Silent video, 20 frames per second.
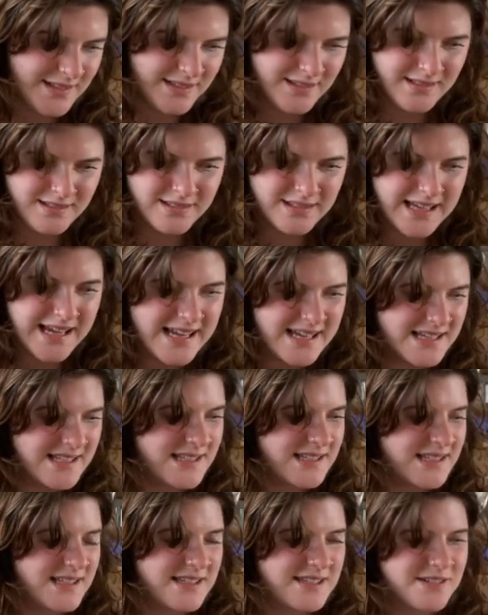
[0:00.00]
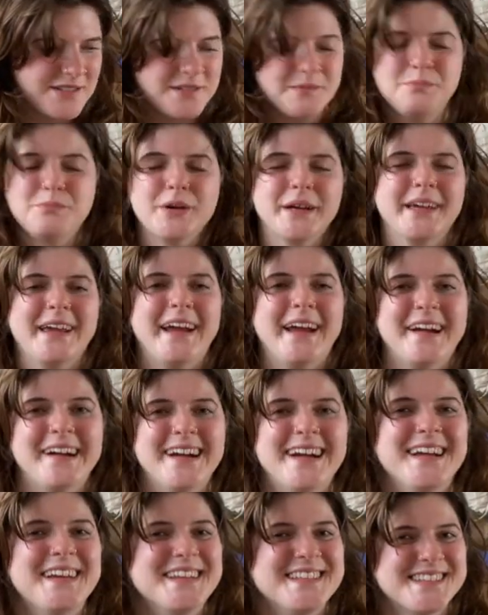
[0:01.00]
less
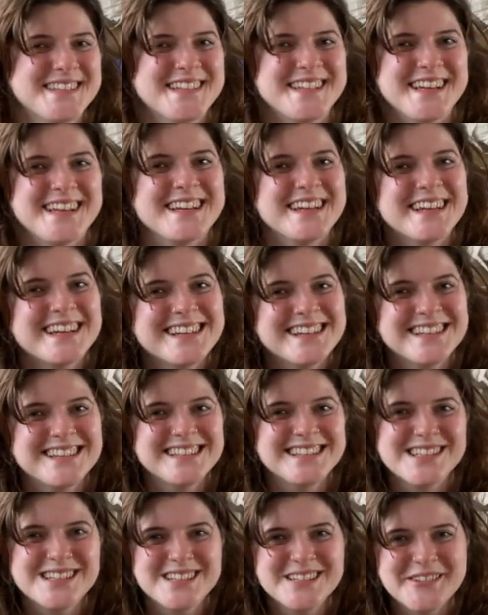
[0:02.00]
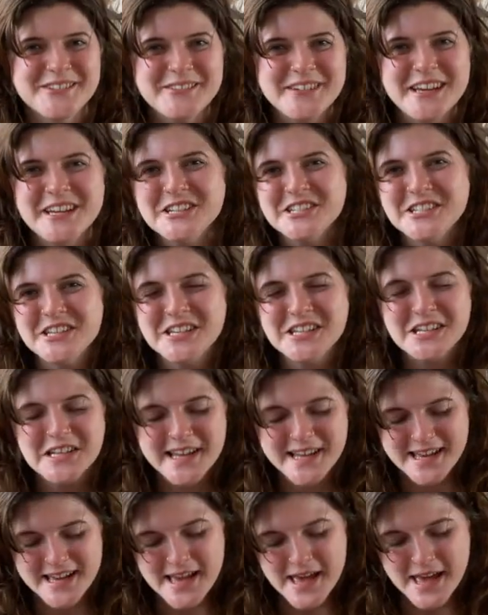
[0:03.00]
precarious knitting situation,
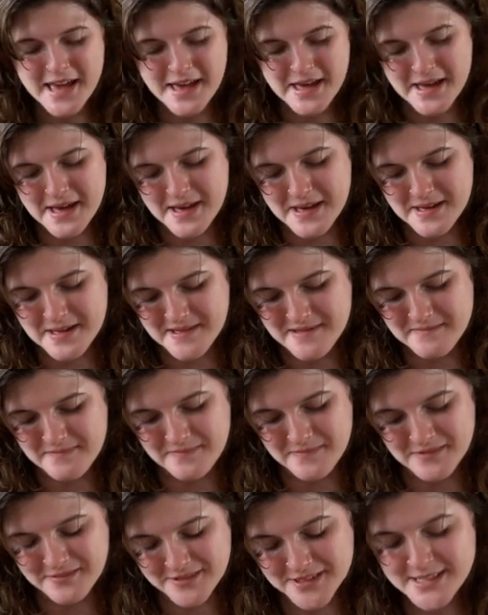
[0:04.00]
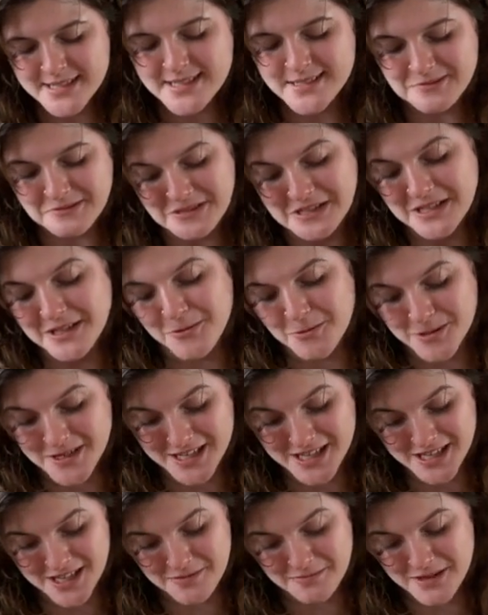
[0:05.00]
um, which is really
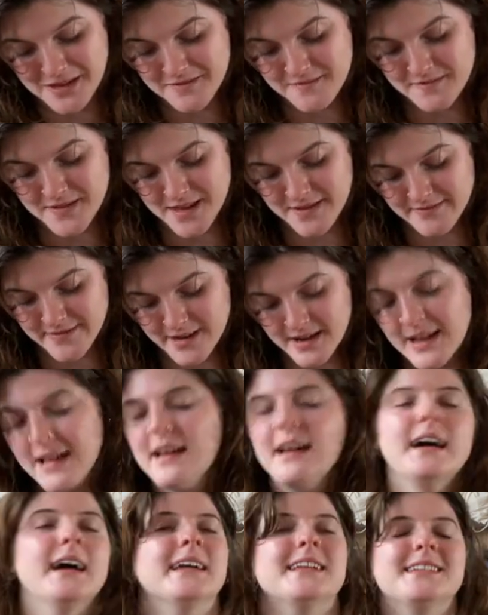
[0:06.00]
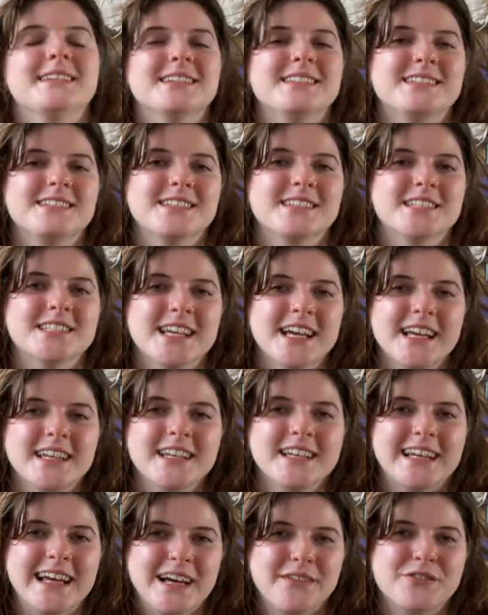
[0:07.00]
working in my favor. I just
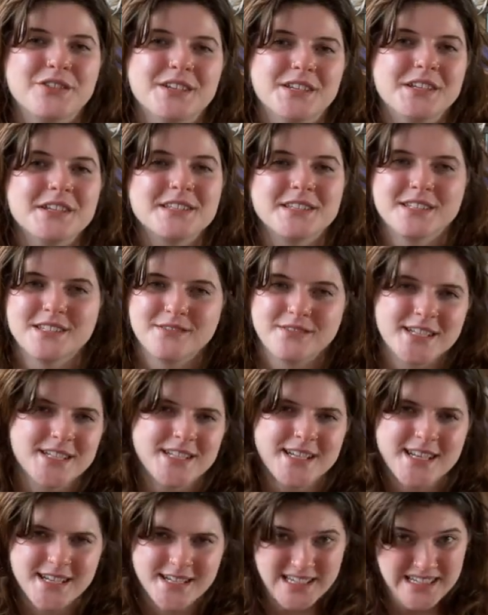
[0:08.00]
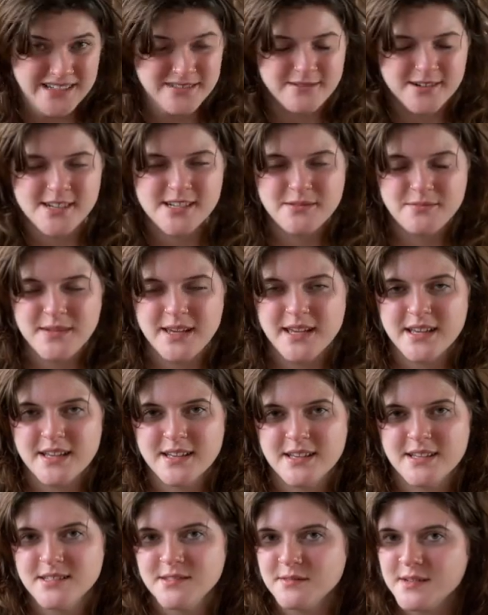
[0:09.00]
decided after knitting the swatch that I didn't want to make
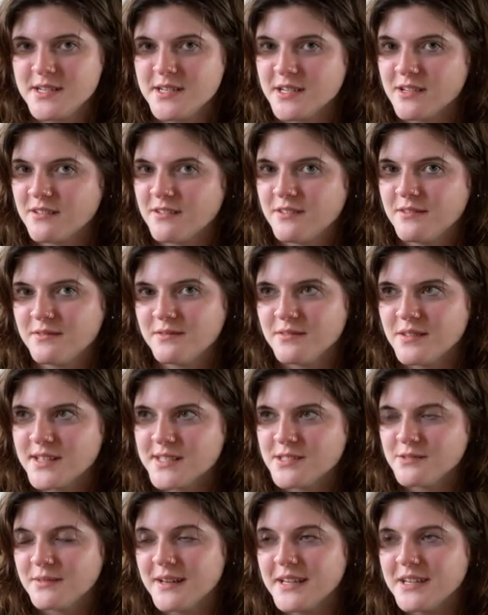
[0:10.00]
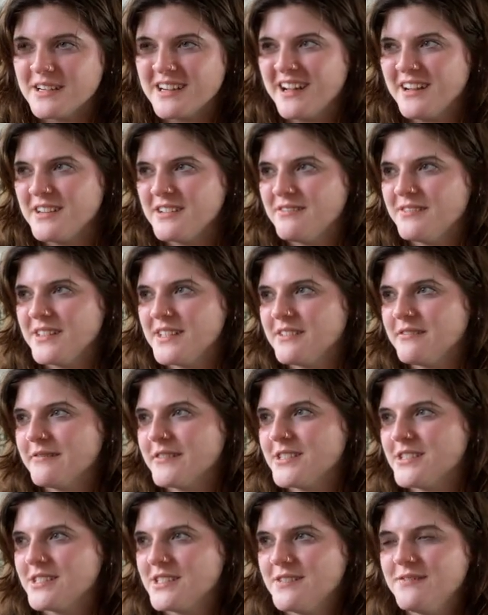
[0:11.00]
a sweater, a sweater out of it. It would
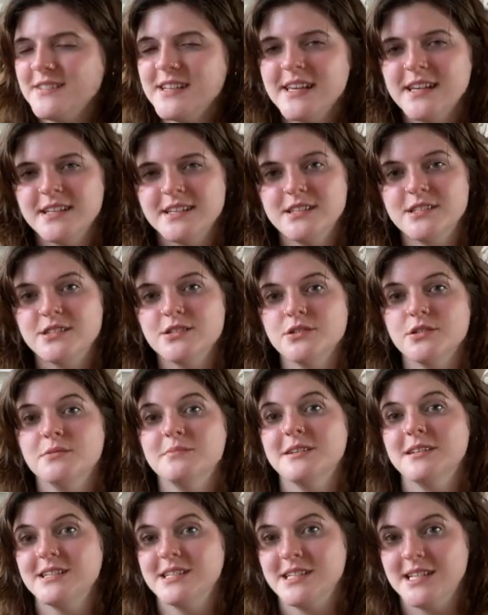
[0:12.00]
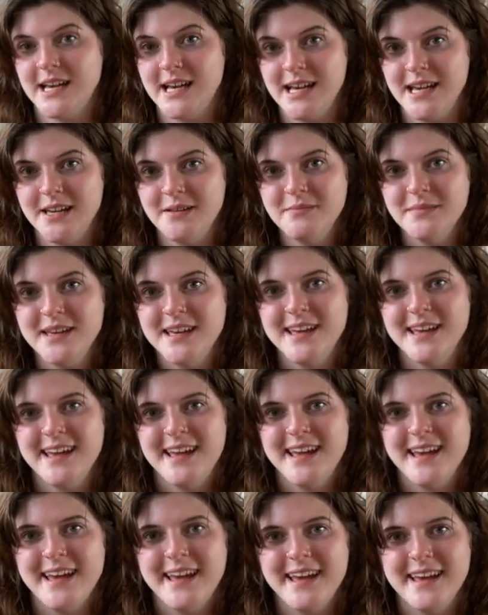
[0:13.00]
just have taken so much time,
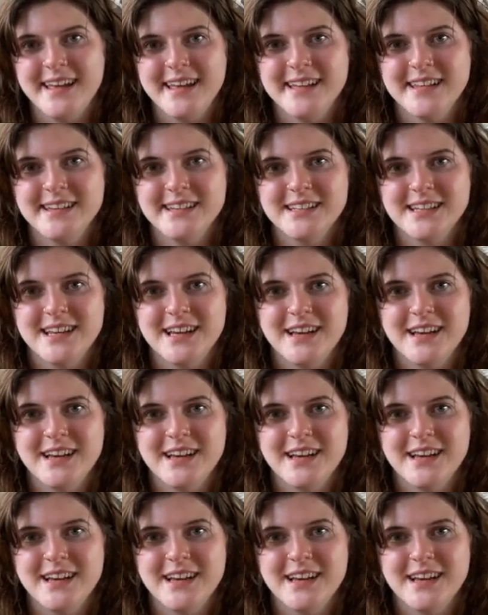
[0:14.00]
and